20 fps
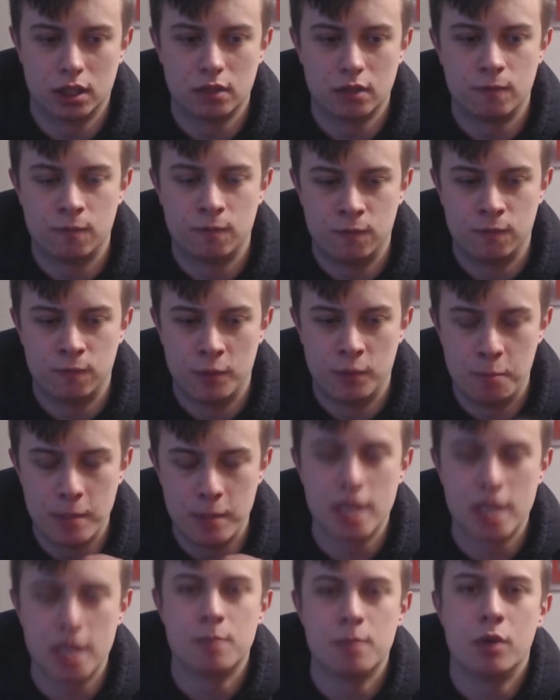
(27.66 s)
for
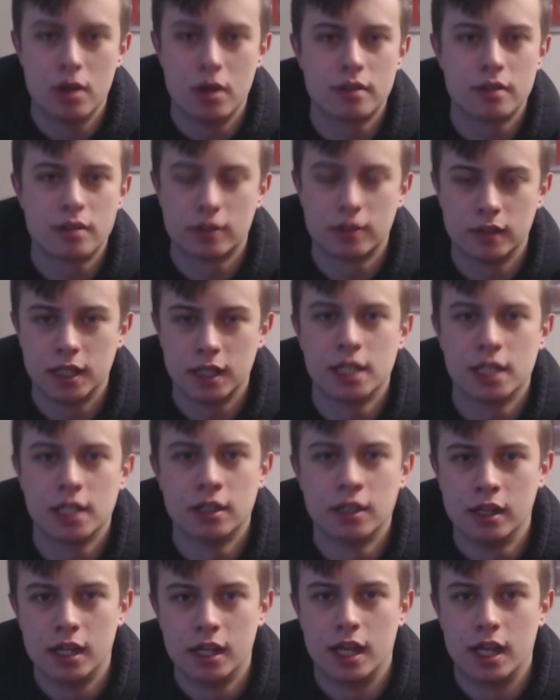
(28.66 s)
me personally,
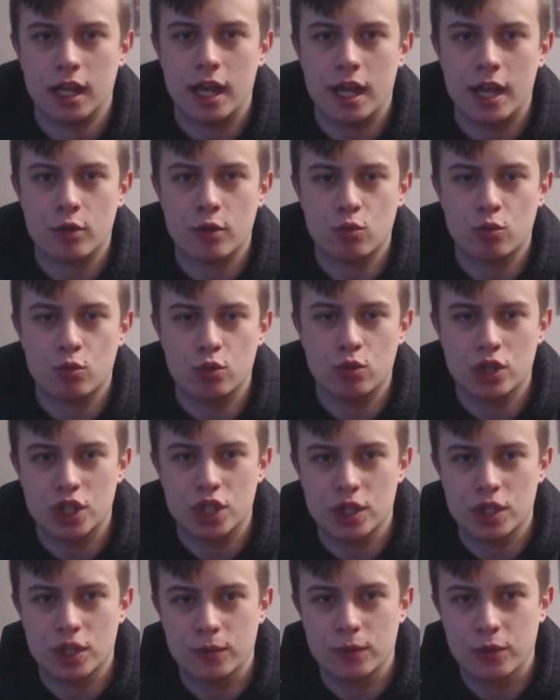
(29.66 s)
it was
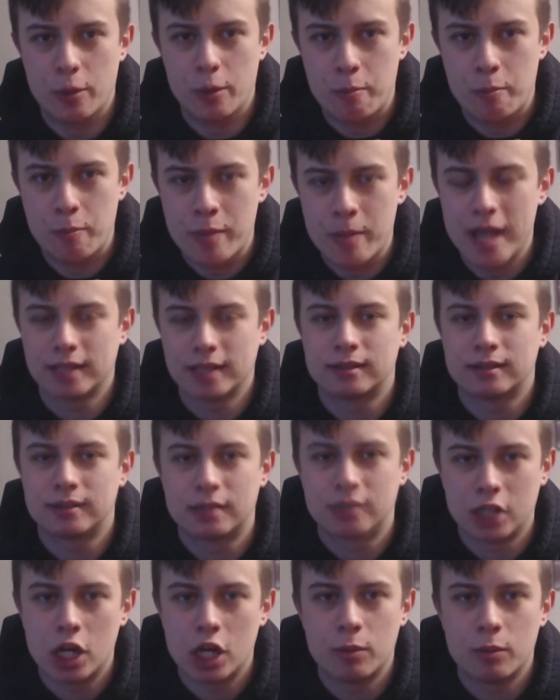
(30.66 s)
the best
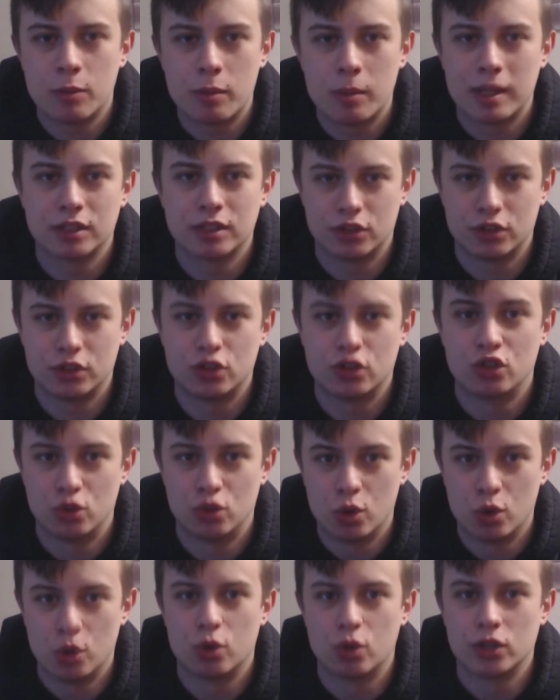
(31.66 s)
Cyberman
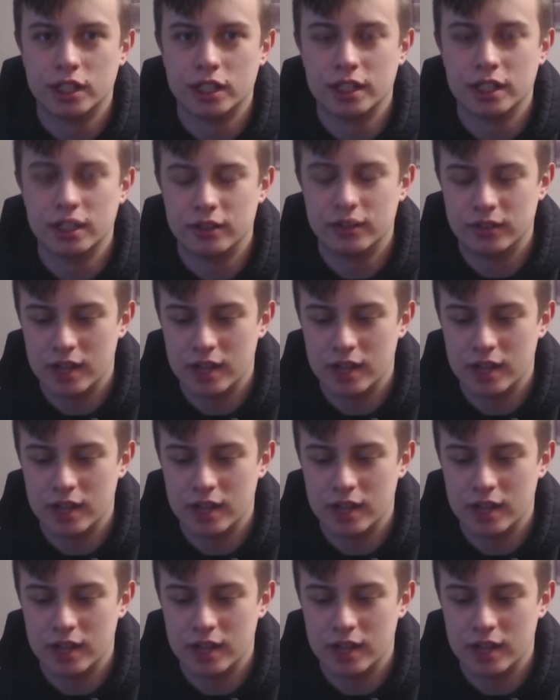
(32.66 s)
story